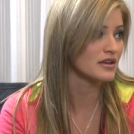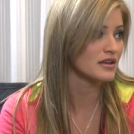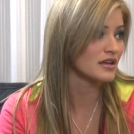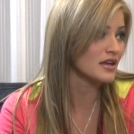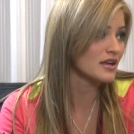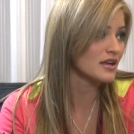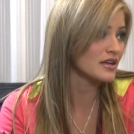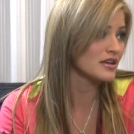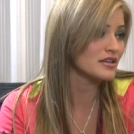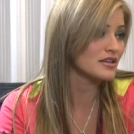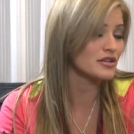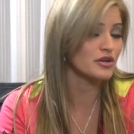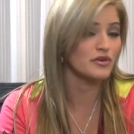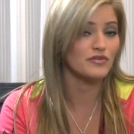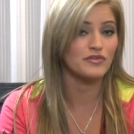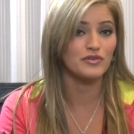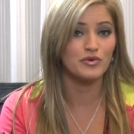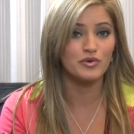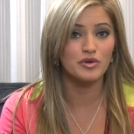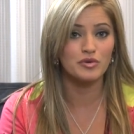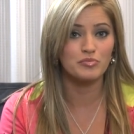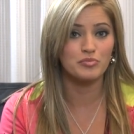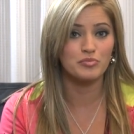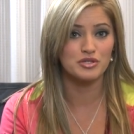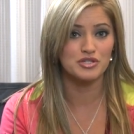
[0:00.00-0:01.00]
you know, if you
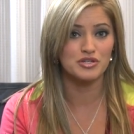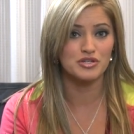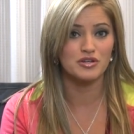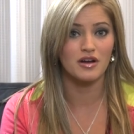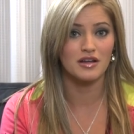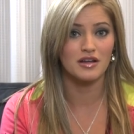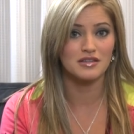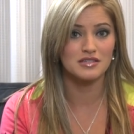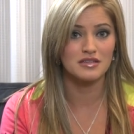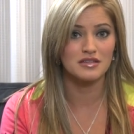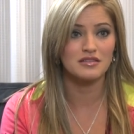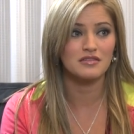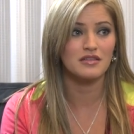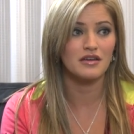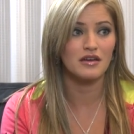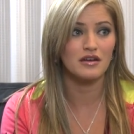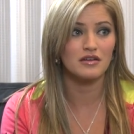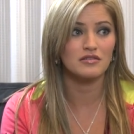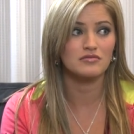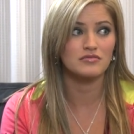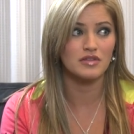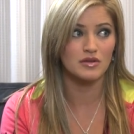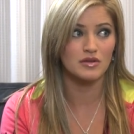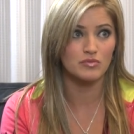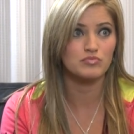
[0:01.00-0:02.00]
can put your content
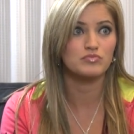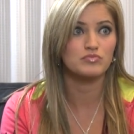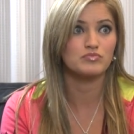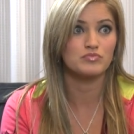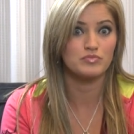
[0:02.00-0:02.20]
there, like,